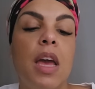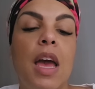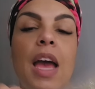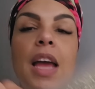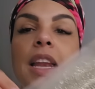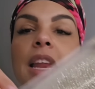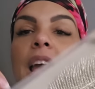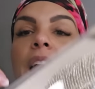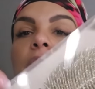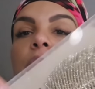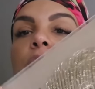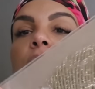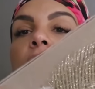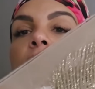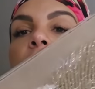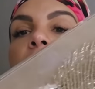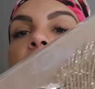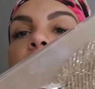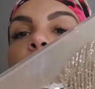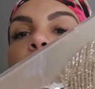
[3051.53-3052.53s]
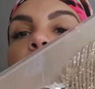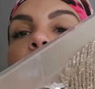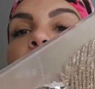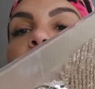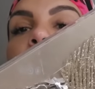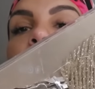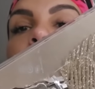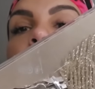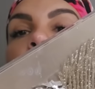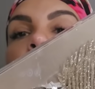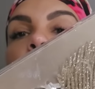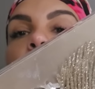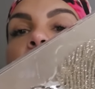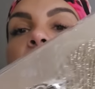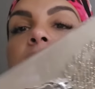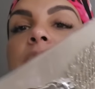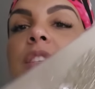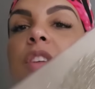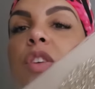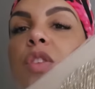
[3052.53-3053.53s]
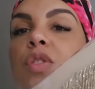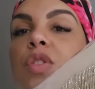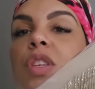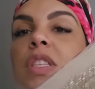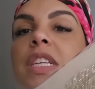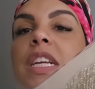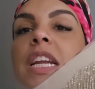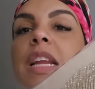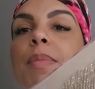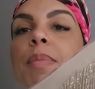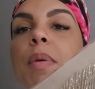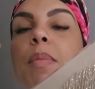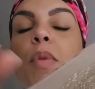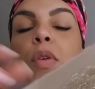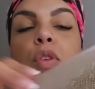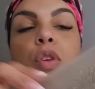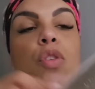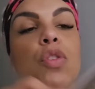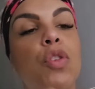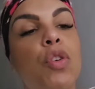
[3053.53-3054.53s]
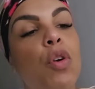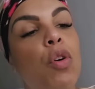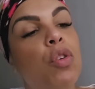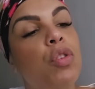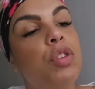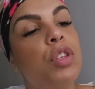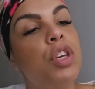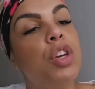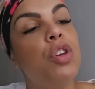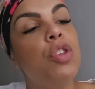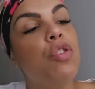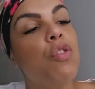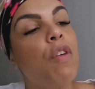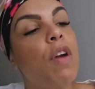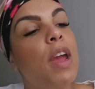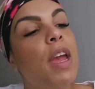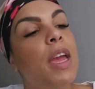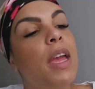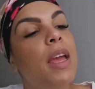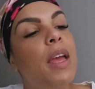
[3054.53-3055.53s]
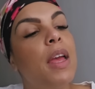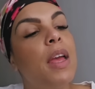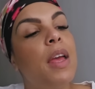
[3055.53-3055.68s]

and they have like the little clips on the end, so you just clip them on onto your tree.